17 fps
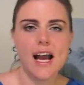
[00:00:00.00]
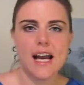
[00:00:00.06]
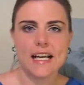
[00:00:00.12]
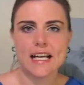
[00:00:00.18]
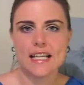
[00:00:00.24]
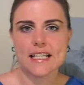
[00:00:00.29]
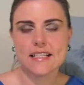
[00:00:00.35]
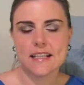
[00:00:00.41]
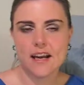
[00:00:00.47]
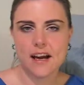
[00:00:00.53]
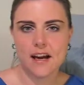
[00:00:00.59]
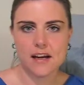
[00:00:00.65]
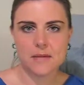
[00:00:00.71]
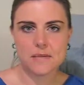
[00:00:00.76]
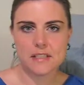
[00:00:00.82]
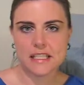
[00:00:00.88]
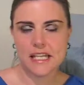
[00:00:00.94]
Hi guys,
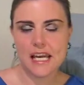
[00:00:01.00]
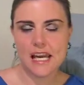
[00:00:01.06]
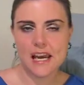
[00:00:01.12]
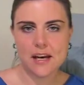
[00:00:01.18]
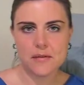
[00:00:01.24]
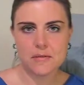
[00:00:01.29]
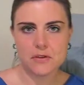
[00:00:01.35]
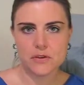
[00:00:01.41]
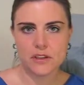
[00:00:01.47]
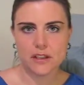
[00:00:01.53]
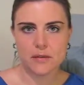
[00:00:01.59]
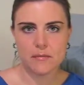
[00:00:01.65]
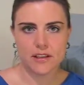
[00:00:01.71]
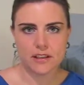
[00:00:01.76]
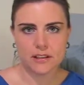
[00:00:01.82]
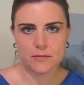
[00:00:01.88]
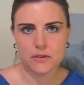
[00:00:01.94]
um, today I'm doing a
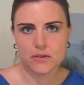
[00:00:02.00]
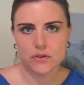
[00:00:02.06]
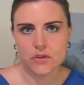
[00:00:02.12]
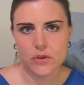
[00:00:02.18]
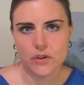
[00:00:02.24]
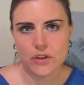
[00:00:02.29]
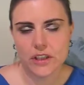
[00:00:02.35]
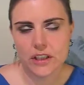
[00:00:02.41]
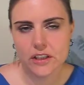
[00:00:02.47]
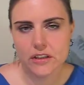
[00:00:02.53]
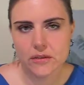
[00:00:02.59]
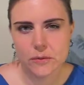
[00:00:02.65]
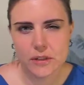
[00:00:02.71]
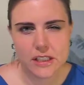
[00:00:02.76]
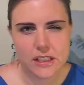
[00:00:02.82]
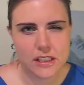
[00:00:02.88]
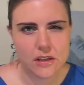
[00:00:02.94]
makeup tutorial,
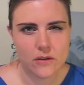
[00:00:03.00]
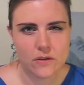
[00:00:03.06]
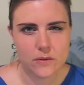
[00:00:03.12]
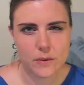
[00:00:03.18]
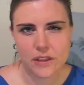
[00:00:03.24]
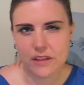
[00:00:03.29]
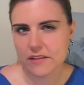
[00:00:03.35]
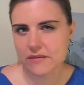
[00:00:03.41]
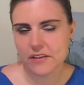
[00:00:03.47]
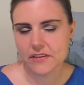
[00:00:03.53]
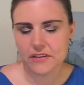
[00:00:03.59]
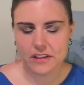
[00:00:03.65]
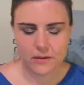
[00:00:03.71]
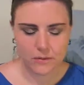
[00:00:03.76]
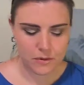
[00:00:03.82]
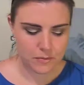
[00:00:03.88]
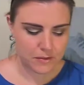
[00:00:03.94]
which I know is weird, I've never
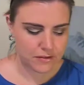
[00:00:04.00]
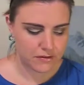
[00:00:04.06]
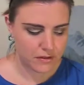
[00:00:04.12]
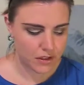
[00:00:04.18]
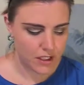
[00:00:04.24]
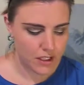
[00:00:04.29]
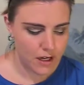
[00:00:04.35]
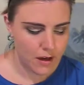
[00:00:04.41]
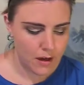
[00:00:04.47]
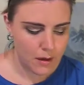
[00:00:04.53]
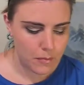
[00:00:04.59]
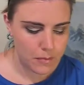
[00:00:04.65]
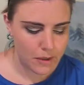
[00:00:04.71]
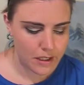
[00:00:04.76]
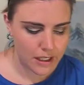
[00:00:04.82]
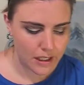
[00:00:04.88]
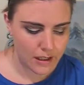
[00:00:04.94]
done one before,
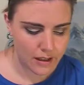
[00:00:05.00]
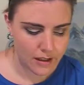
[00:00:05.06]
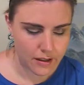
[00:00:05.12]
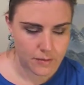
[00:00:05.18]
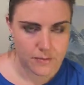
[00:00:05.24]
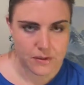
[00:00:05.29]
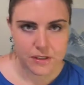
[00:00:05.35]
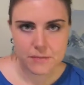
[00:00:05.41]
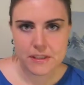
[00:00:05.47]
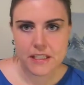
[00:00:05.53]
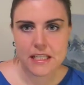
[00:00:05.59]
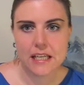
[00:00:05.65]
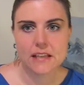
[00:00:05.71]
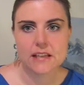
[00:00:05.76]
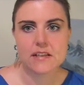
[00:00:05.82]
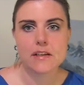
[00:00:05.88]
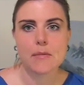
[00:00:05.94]
but um, Gypsy
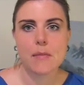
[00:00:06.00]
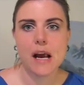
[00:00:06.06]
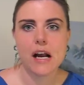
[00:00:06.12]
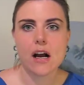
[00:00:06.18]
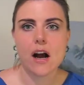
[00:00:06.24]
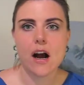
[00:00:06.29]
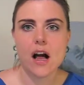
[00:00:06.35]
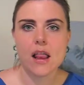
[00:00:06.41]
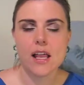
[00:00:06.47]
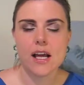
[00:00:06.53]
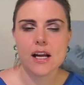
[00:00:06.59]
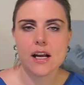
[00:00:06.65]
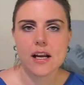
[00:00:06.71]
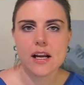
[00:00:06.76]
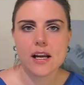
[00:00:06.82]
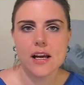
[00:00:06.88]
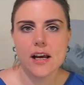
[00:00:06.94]
Dancer Macaholic
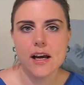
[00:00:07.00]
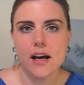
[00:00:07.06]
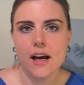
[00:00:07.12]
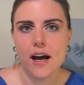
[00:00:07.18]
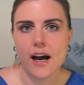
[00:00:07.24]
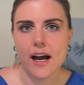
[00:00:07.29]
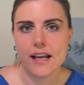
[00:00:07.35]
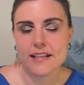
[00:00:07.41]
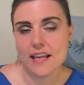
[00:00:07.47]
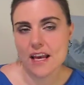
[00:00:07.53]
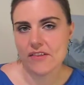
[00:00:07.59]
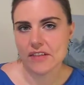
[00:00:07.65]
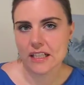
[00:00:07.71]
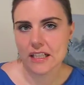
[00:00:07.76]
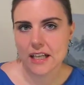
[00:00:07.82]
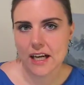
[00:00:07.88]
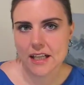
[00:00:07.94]
uh, is
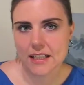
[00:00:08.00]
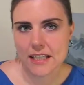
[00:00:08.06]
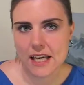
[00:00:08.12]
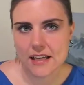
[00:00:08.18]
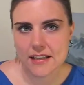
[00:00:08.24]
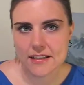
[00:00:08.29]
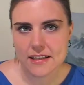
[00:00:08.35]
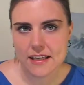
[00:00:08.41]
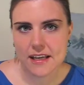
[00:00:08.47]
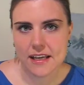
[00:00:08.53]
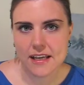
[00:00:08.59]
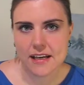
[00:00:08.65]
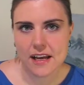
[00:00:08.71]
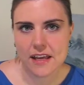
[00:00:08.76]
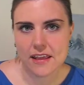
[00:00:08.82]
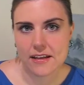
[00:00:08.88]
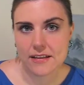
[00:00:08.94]
having a contest
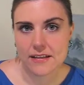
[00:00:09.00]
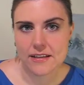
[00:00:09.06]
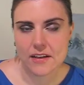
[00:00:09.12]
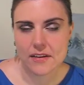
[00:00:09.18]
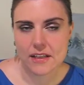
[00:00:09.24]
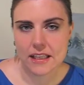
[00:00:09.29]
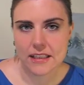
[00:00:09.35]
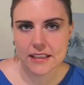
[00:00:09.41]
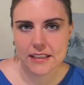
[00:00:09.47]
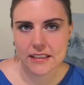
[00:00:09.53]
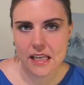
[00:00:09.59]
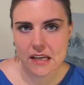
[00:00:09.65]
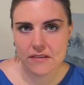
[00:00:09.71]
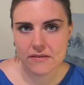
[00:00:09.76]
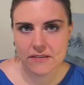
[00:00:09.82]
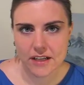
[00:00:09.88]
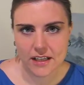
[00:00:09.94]
and I thought it sounded like a lot
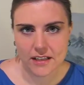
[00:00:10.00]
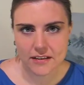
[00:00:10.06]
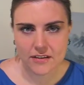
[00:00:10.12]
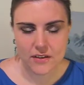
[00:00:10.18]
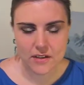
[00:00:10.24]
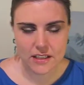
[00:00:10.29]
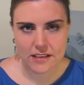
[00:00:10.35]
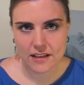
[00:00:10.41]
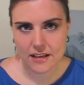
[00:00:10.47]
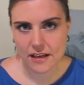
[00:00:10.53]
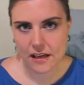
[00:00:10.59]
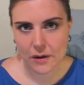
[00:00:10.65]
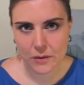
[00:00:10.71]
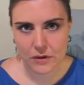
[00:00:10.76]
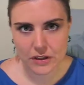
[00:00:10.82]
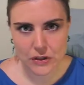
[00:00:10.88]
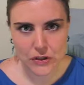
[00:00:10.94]
of fun, so I decided I
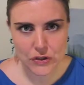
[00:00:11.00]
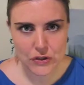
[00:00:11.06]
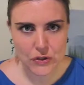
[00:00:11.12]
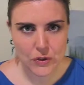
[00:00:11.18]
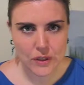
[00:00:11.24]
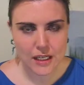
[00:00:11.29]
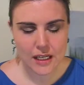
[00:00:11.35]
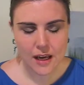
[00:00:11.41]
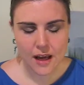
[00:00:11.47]
wanted to do it.